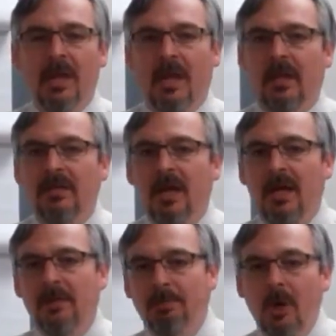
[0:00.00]
And
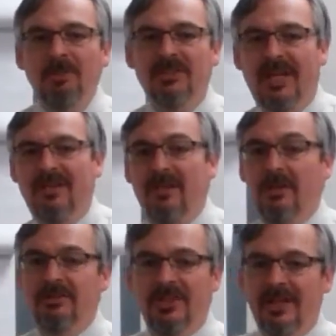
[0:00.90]
the pro side,
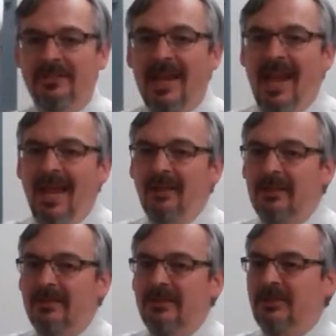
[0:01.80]
though, says, hey,
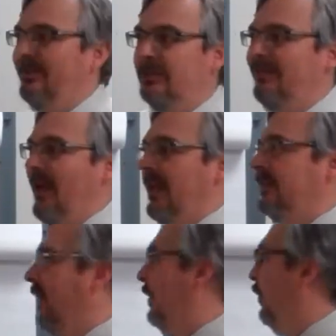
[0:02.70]
look, this is a
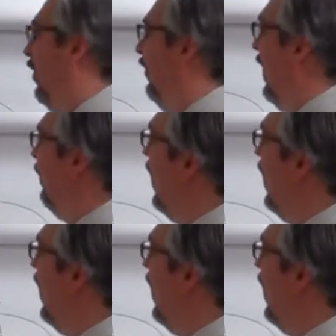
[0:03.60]
voluntary program.